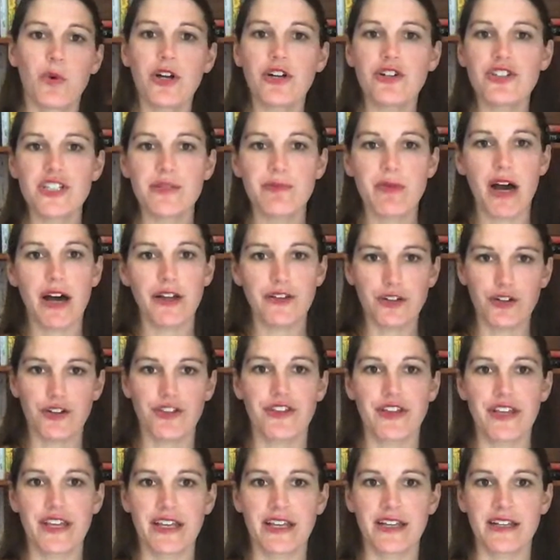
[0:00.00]
What are some other
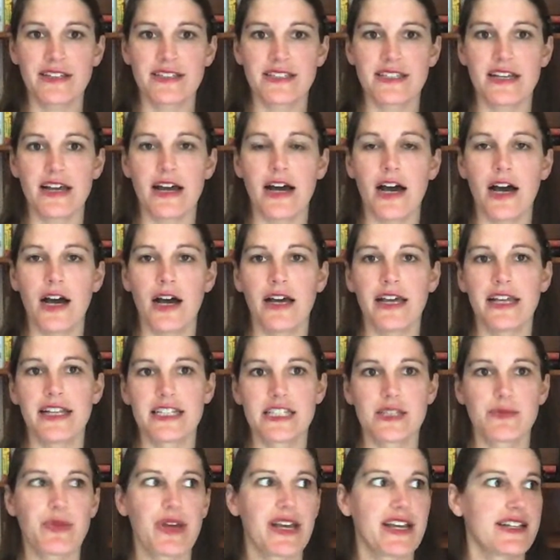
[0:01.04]
things in
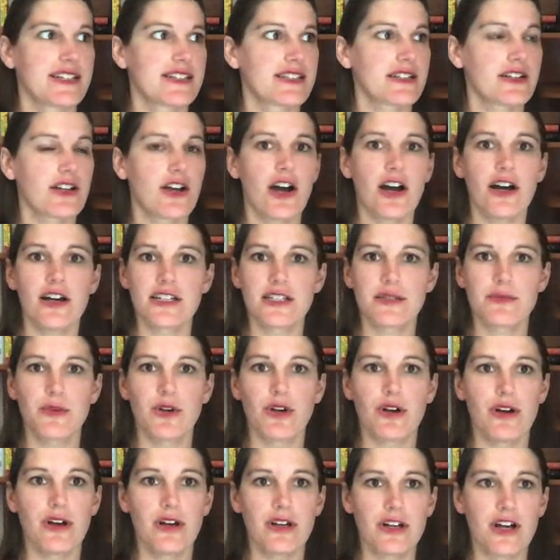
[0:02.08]
space,
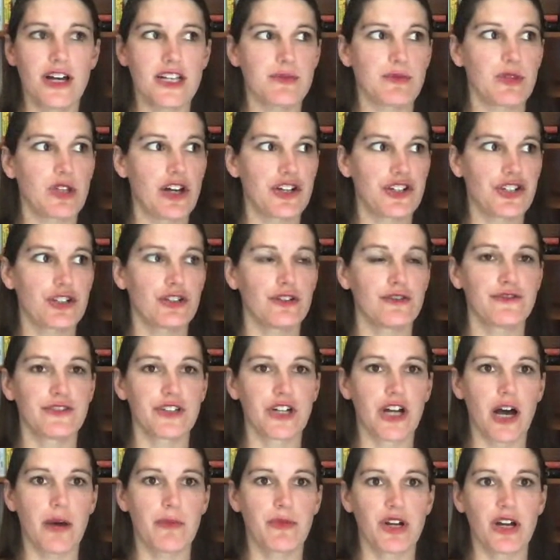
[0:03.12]
cosmological
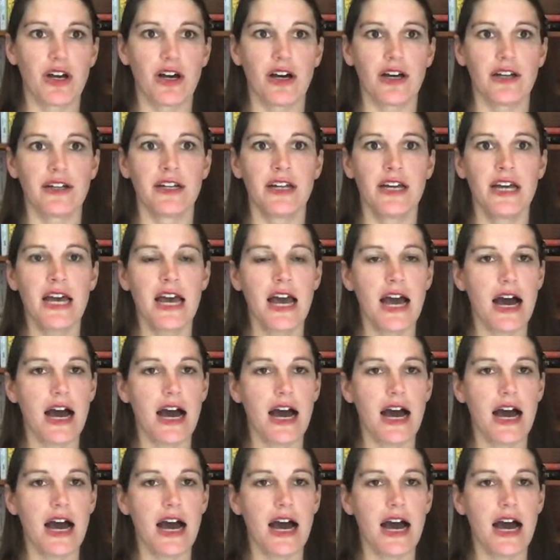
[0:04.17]
phenomenon,